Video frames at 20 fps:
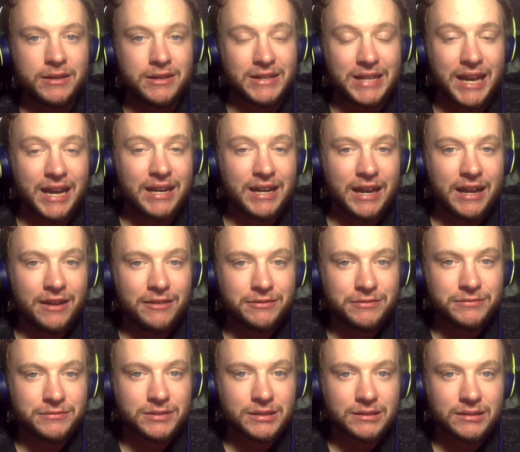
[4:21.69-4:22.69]
You can't
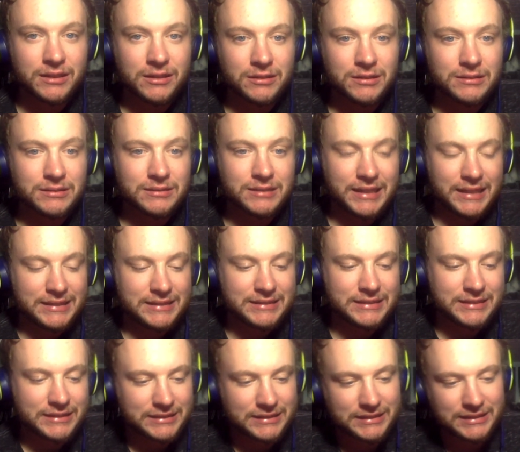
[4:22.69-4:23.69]
have little
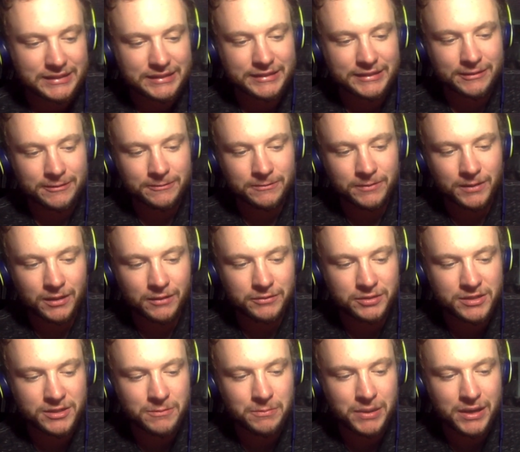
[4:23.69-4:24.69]
instances of, of
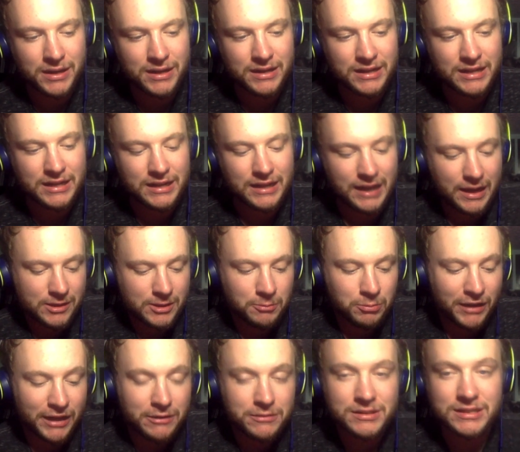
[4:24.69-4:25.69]
stupidity, and the
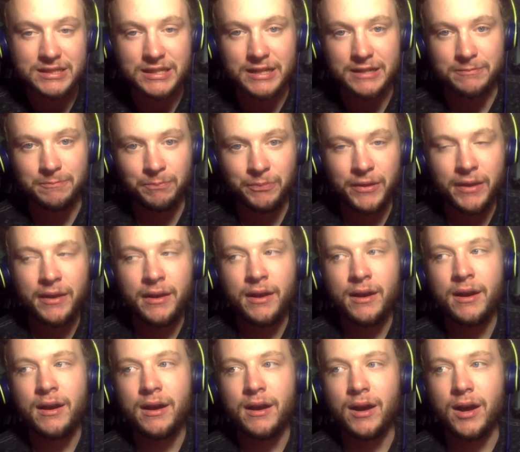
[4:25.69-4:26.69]
Browns did.
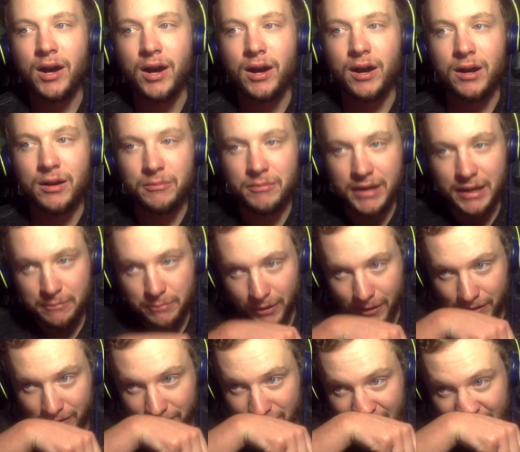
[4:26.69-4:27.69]
Um, and
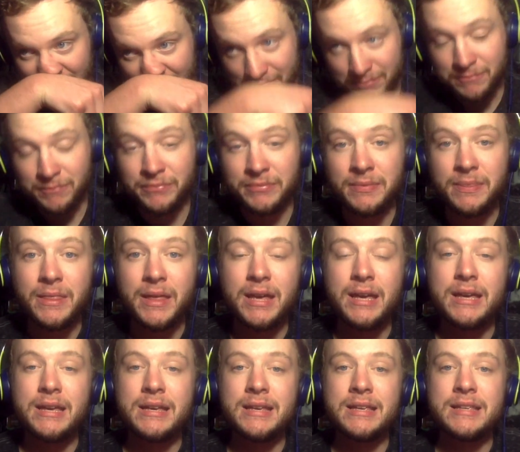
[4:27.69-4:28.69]
part of that
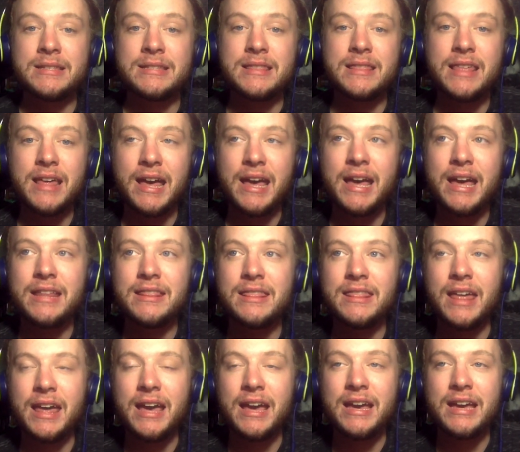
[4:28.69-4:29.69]
is that
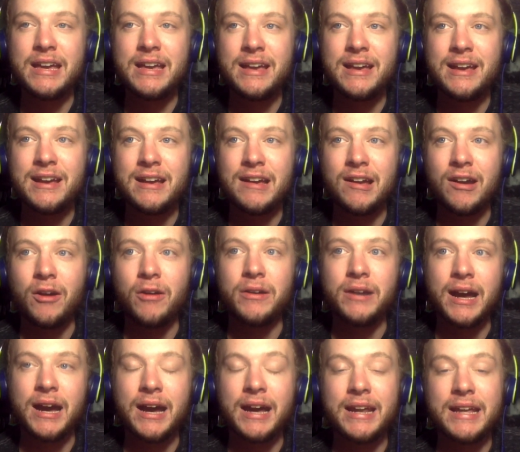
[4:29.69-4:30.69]
they are
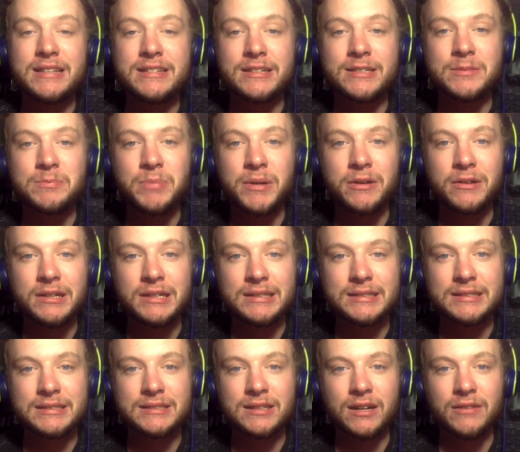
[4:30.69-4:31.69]
not as
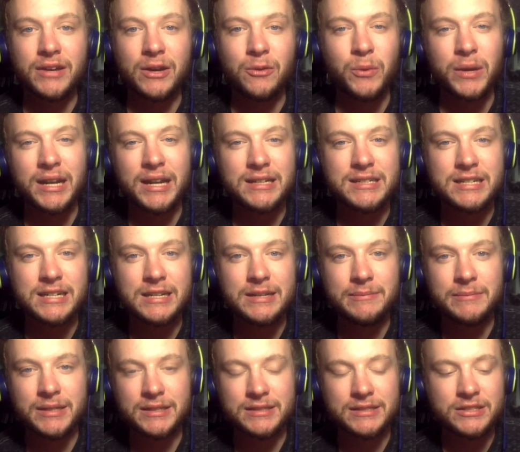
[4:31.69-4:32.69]
experienced of a winning
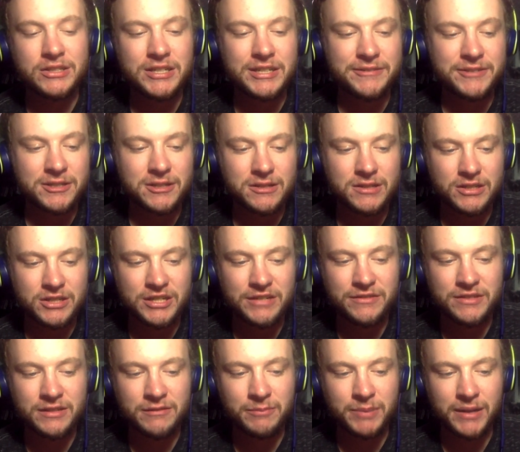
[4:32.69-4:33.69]
team as the Chiefs are. The
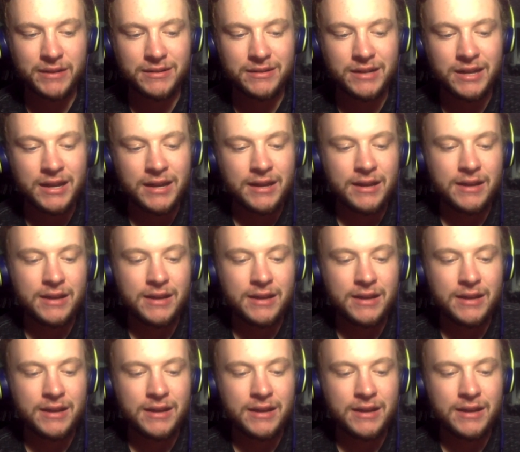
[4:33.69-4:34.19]
Chiefs have been